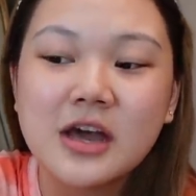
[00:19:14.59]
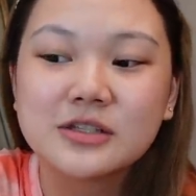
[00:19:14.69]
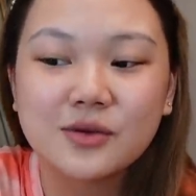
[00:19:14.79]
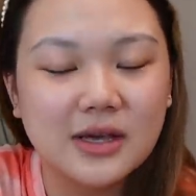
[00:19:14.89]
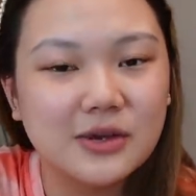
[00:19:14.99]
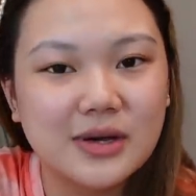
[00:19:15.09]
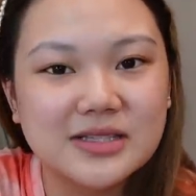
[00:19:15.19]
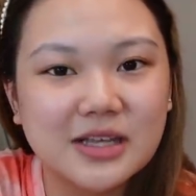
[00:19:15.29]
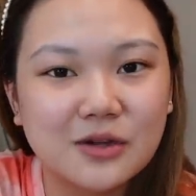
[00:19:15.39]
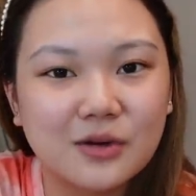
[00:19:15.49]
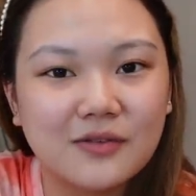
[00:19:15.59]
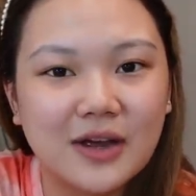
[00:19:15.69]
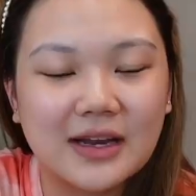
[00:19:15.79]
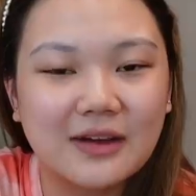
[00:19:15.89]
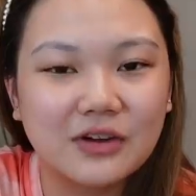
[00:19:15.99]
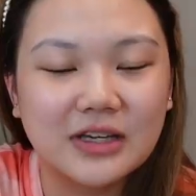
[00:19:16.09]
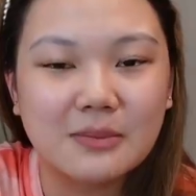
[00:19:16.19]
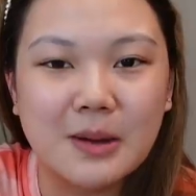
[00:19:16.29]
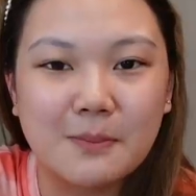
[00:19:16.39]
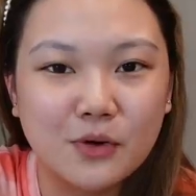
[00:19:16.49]
so that you guys get notified every
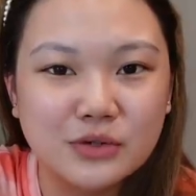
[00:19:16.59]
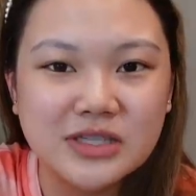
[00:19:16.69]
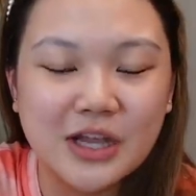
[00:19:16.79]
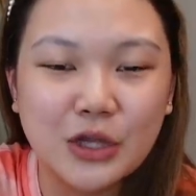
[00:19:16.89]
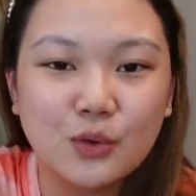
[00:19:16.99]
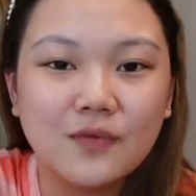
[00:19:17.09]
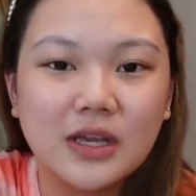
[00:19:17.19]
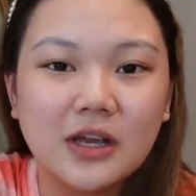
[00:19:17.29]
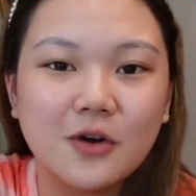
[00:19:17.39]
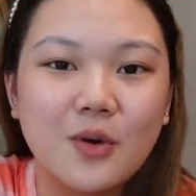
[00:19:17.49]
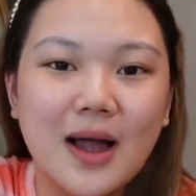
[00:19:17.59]
time I post a new video.